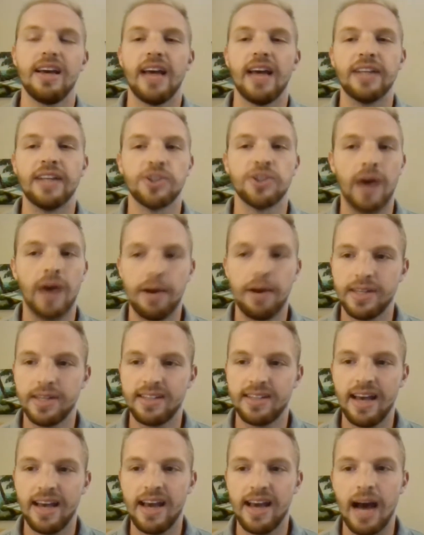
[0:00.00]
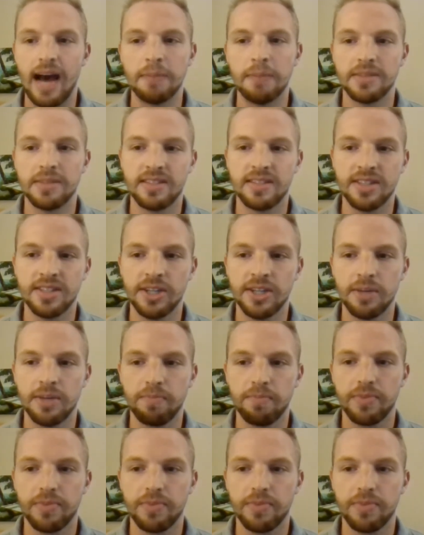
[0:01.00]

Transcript: And so I would say I'm still